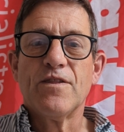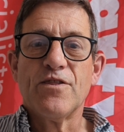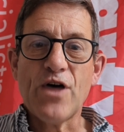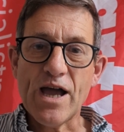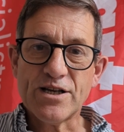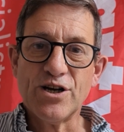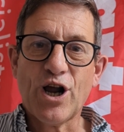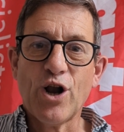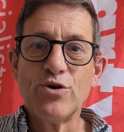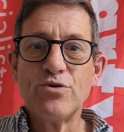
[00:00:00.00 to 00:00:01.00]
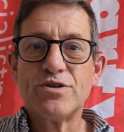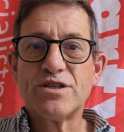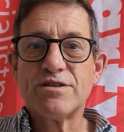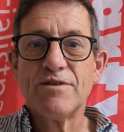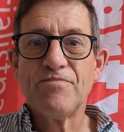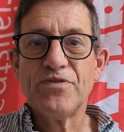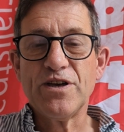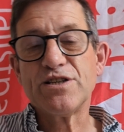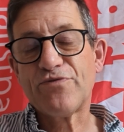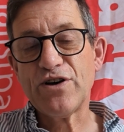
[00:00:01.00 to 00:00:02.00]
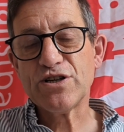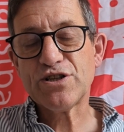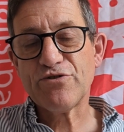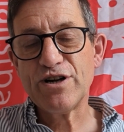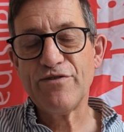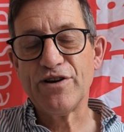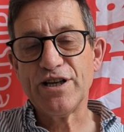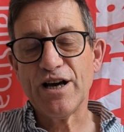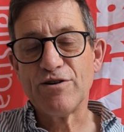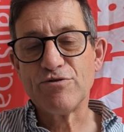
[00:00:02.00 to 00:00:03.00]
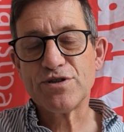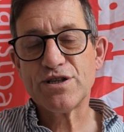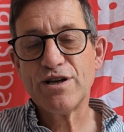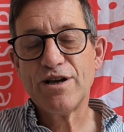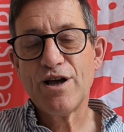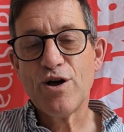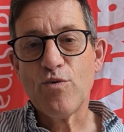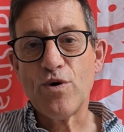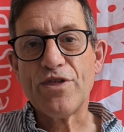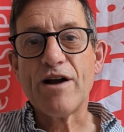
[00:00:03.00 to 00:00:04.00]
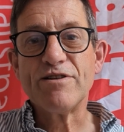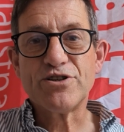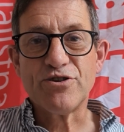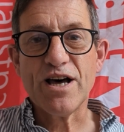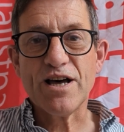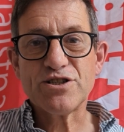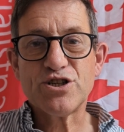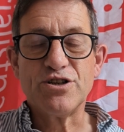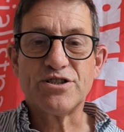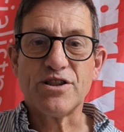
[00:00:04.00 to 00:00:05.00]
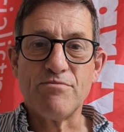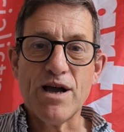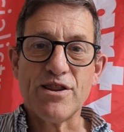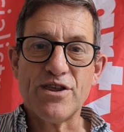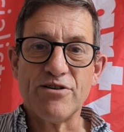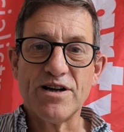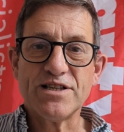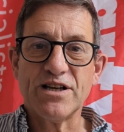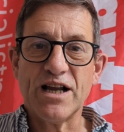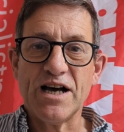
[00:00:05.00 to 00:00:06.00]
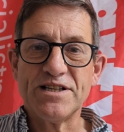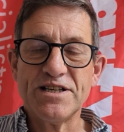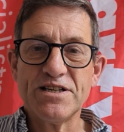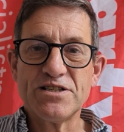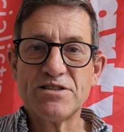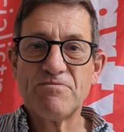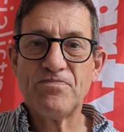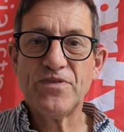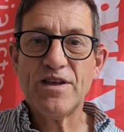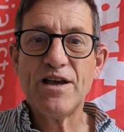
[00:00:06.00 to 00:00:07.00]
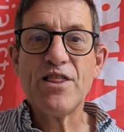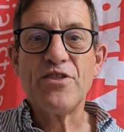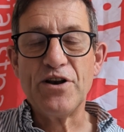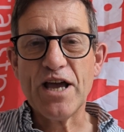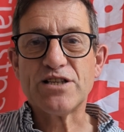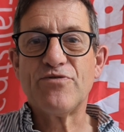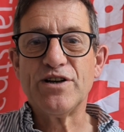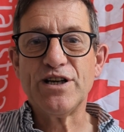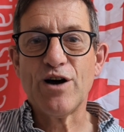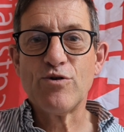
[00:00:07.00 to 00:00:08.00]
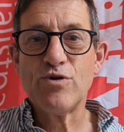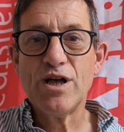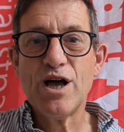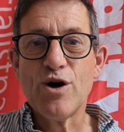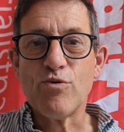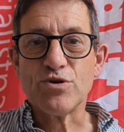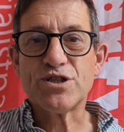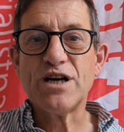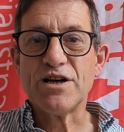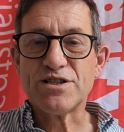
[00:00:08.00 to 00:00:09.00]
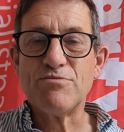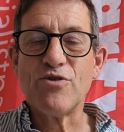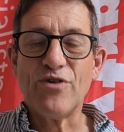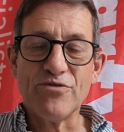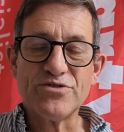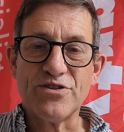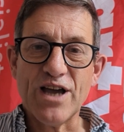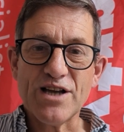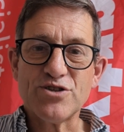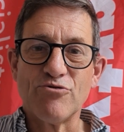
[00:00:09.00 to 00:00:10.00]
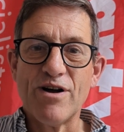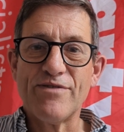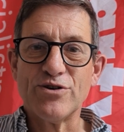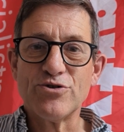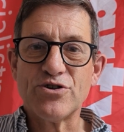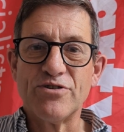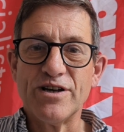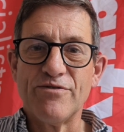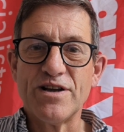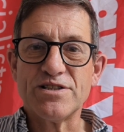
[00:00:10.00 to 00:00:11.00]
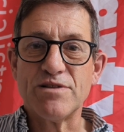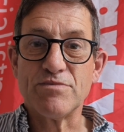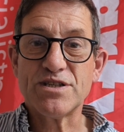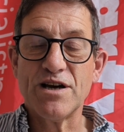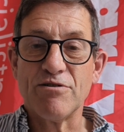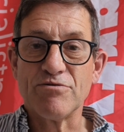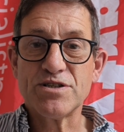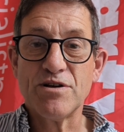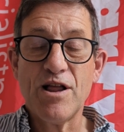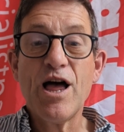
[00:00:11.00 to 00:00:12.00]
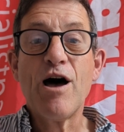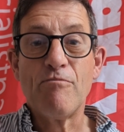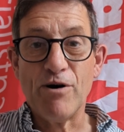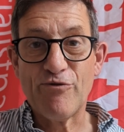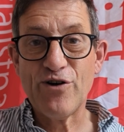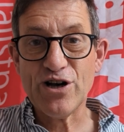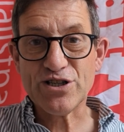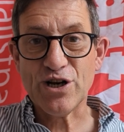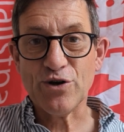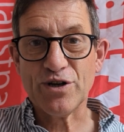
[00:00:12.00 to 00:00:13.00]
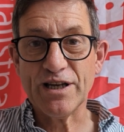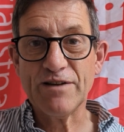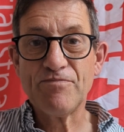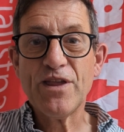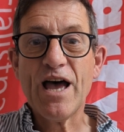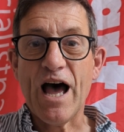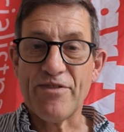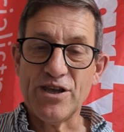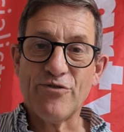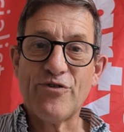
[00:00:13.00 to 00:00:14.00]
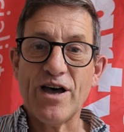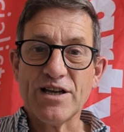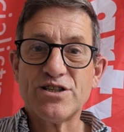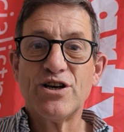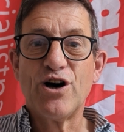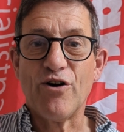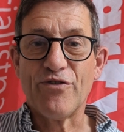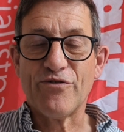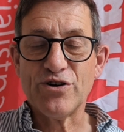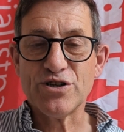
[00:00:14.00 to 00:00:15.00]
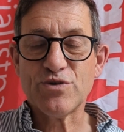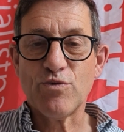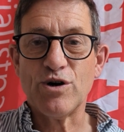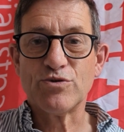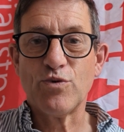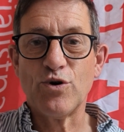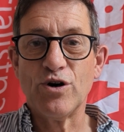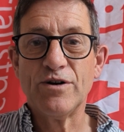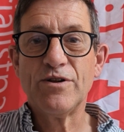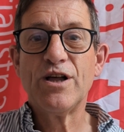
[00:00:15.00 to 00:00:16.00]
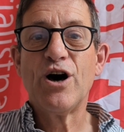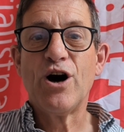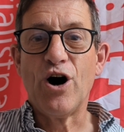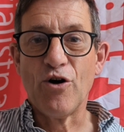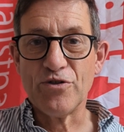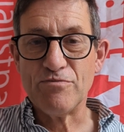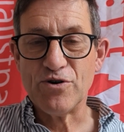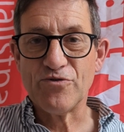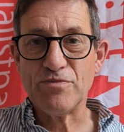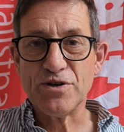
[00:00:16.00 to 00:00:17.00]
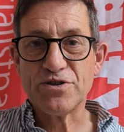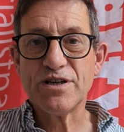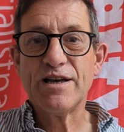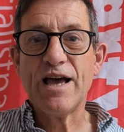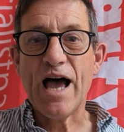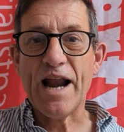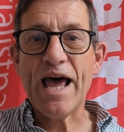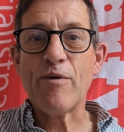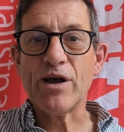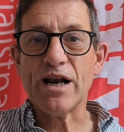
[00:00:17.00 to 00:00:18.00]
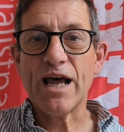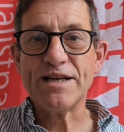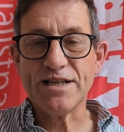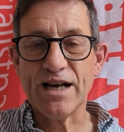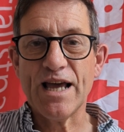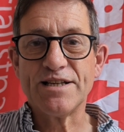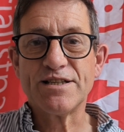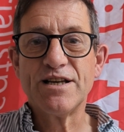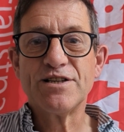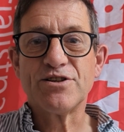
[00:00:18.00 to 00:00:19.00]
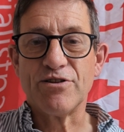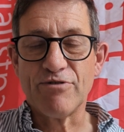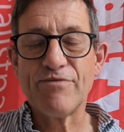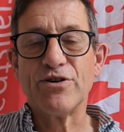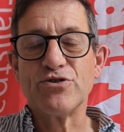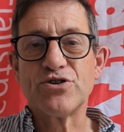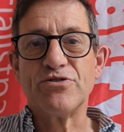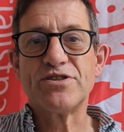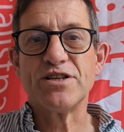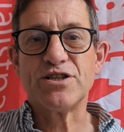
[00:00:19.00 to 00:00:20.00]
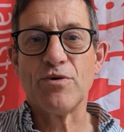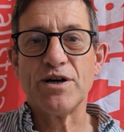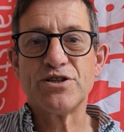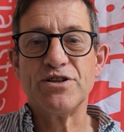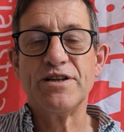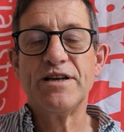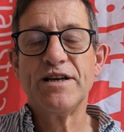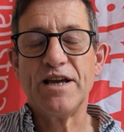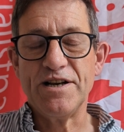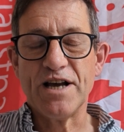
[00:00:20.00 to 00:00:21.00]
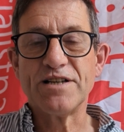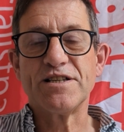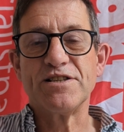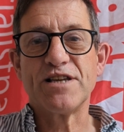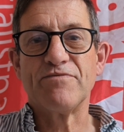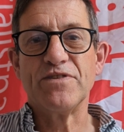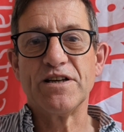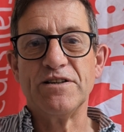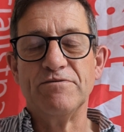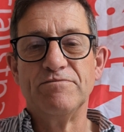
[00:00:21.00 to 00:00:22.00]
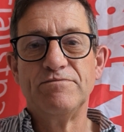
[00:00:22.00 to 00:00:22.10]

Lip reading: That concludes these first three videos with their introduction to the main theoretical ideas. The next video will start to move on to the actual revolutionary events themselves, but first looking at the effects of the First World War on the movement and how it later led to the revolutionary situation in 1917.